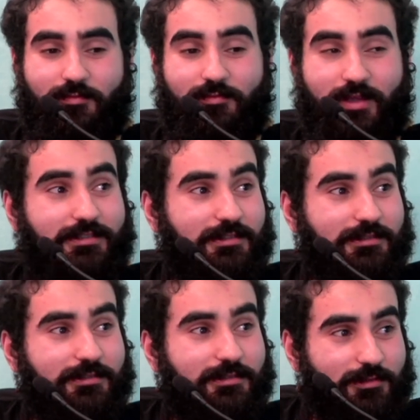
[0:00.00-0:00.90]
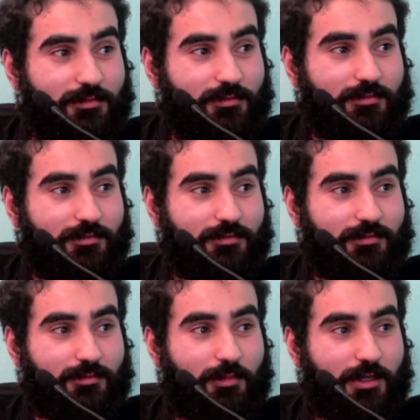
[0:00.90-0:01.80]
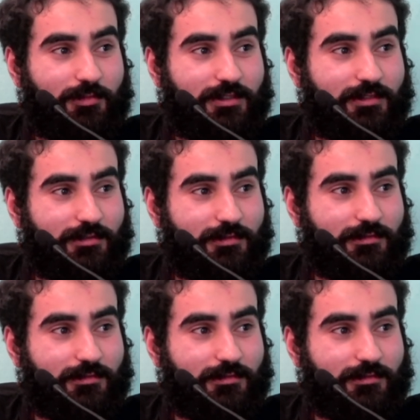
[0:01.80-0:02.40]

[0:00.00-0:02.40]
facets to my being.